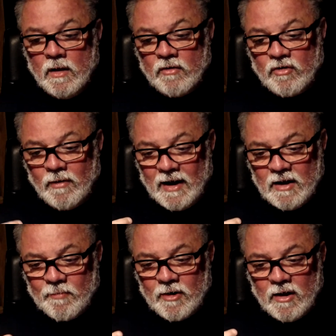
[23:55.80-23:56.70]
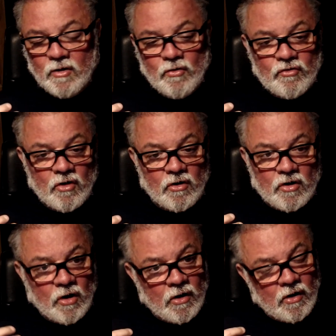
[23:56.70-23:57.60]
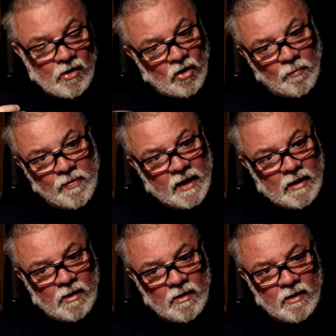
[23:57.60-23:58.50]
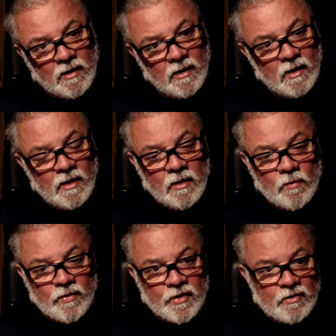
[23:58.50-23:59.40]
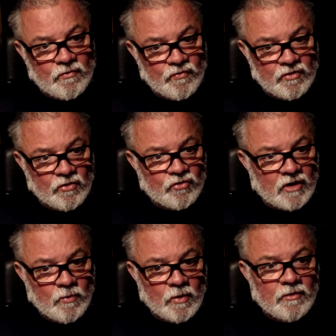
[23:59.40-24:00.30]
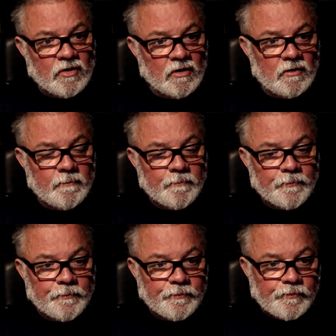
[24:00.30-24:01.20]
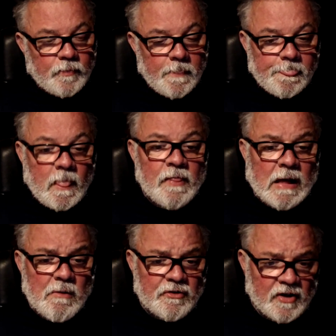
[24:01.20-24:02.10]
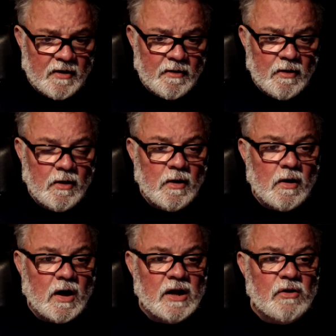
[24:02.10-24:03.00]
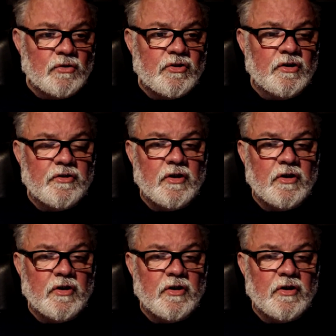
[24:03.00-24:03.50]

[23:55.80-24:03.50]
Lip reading: So anybody who's not got up there with the results they wanted, that was it. I looked at